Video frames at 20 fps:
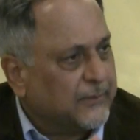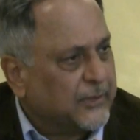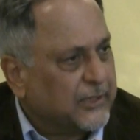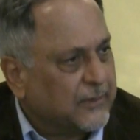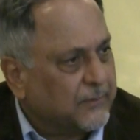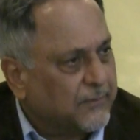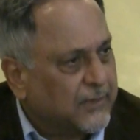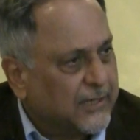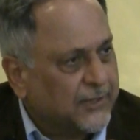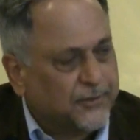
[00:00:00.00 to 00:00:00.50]

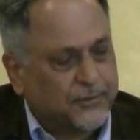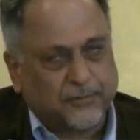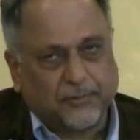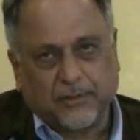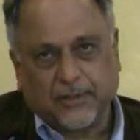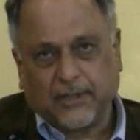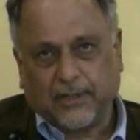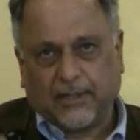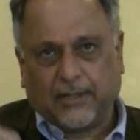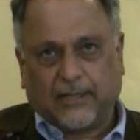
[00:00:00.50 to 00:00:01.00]
Tibetan Plateau.
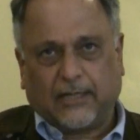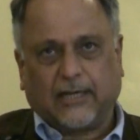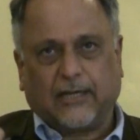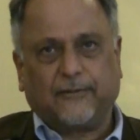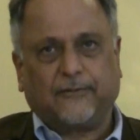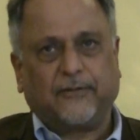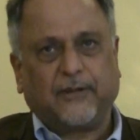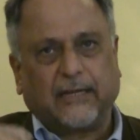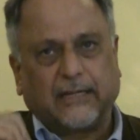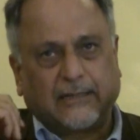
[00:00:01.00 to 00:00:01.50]
Now
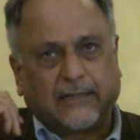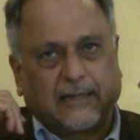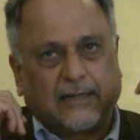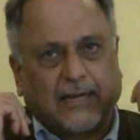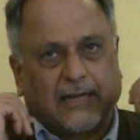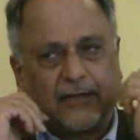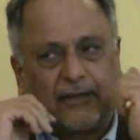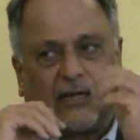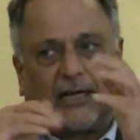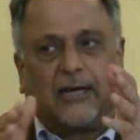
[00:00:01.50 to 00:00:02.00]
if we get a
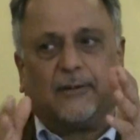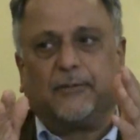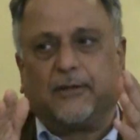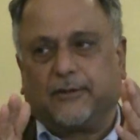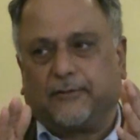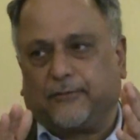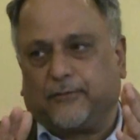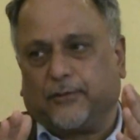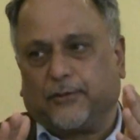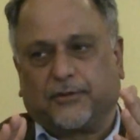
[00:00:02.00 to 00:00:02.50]
light
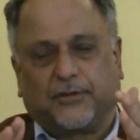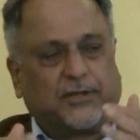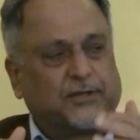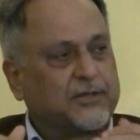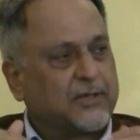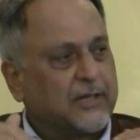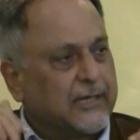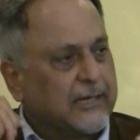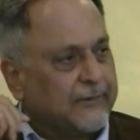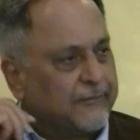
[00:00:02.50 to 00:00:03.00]
armored
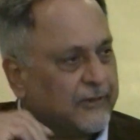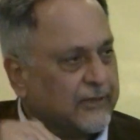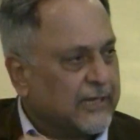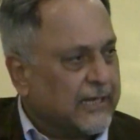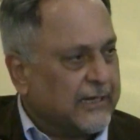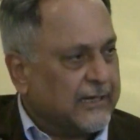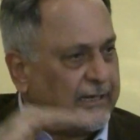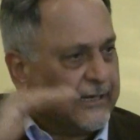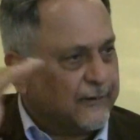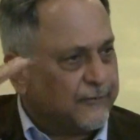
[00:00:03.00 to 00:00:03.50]
forces with
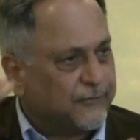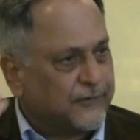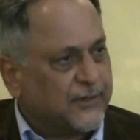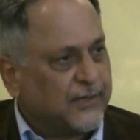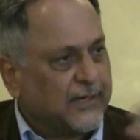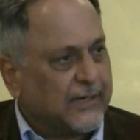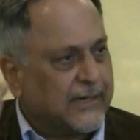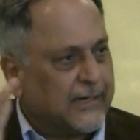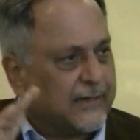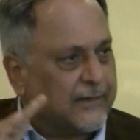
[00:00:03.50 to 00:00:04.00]
heli lift
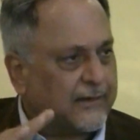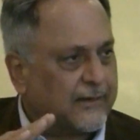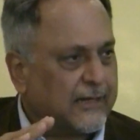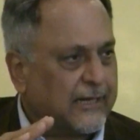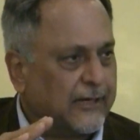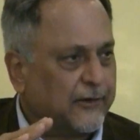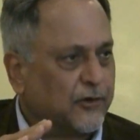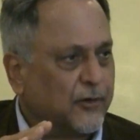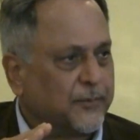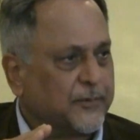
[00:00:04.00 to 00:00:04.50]
and
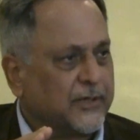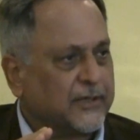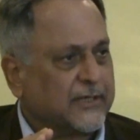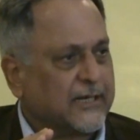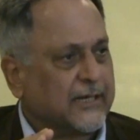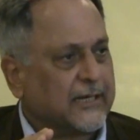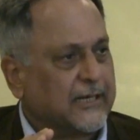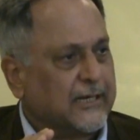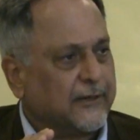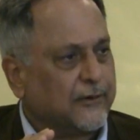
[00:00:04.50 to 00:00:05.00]
helicopter
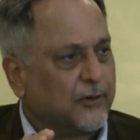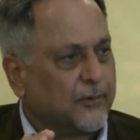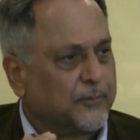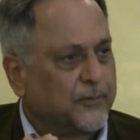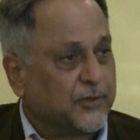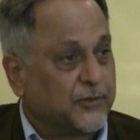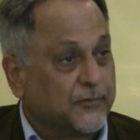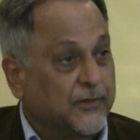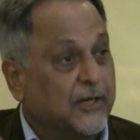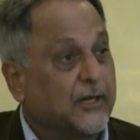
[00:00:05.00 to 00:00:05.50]
attack
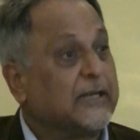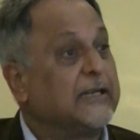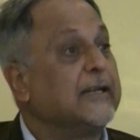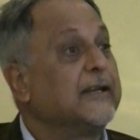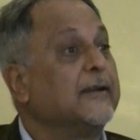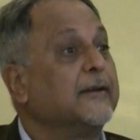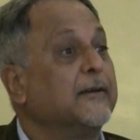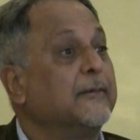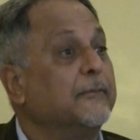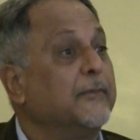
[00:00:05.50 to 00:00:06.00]
helicopters, we're
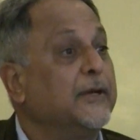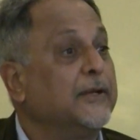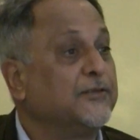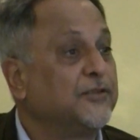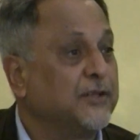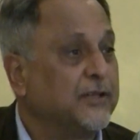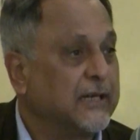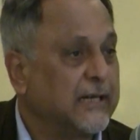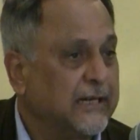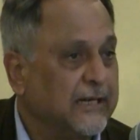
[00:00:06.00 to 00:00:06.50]
getting
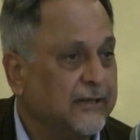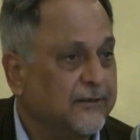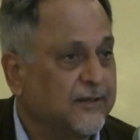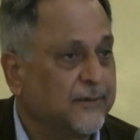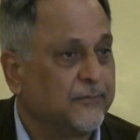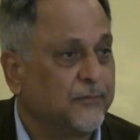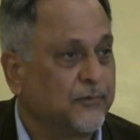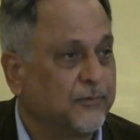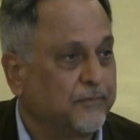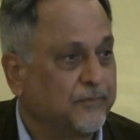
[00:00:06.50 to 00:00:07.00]
incidentally
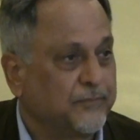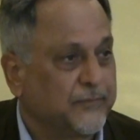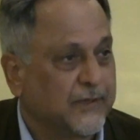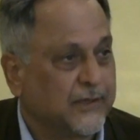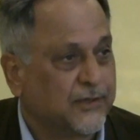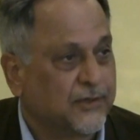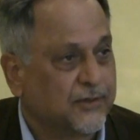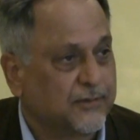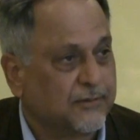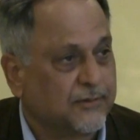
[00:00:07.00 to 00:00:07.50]
some
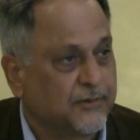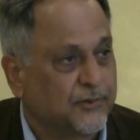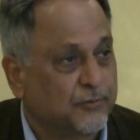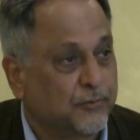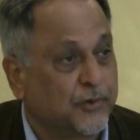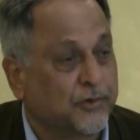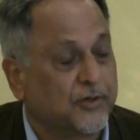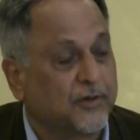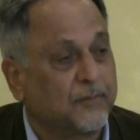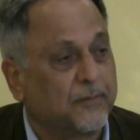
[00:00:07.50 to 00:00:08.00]

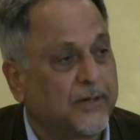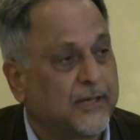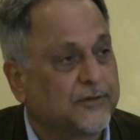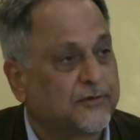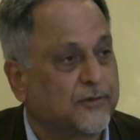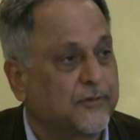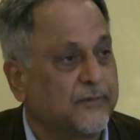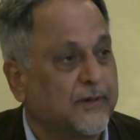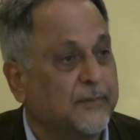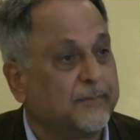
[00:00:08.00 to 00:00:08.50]
squadron
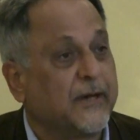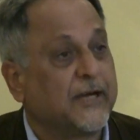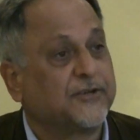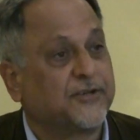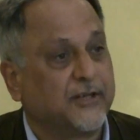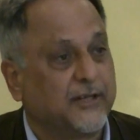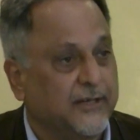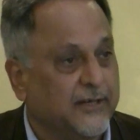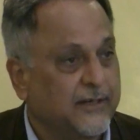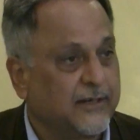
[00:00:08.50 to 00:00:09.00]
plus of
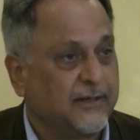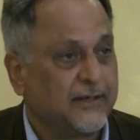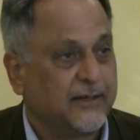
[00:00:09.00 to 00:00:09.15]
Apache,